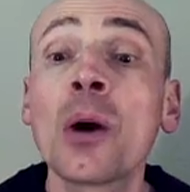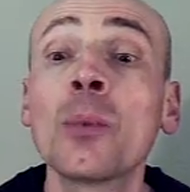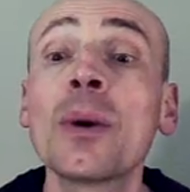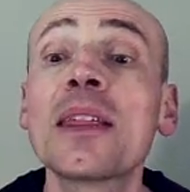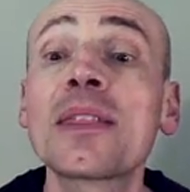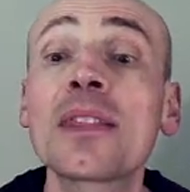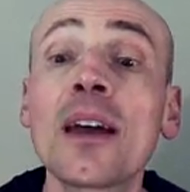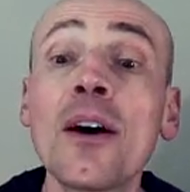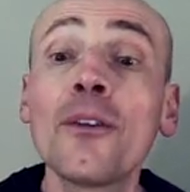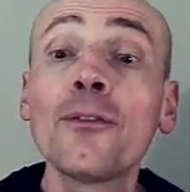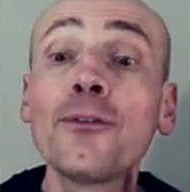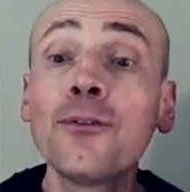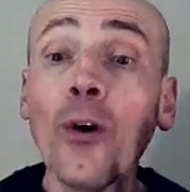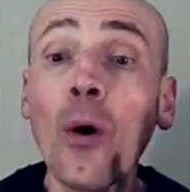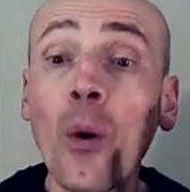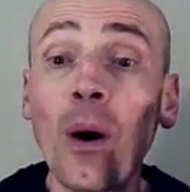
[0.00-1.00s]
with
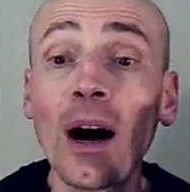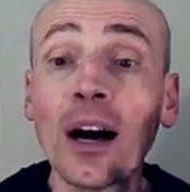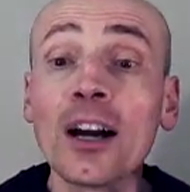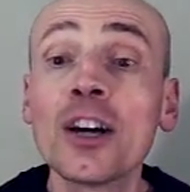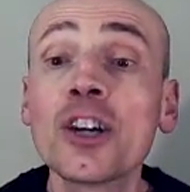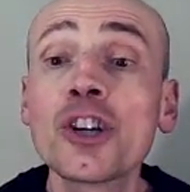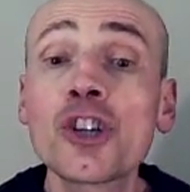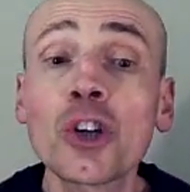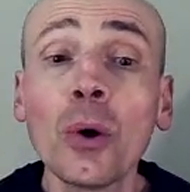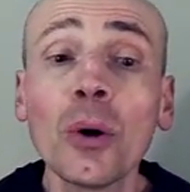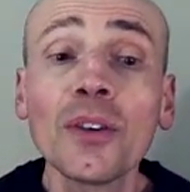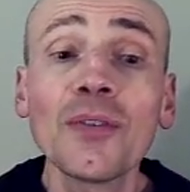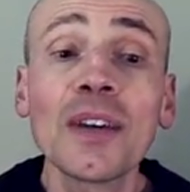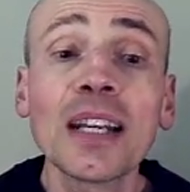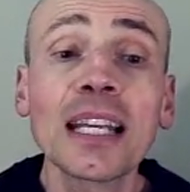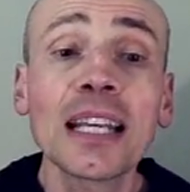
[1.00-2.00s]
4
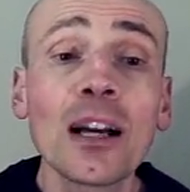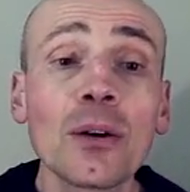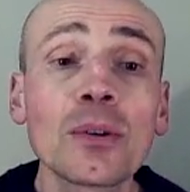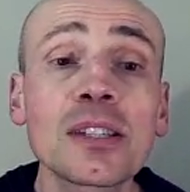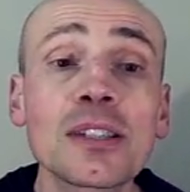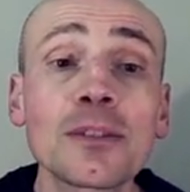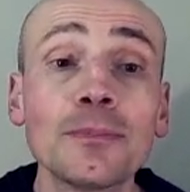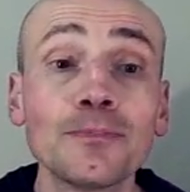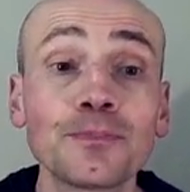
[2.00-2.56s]
short videos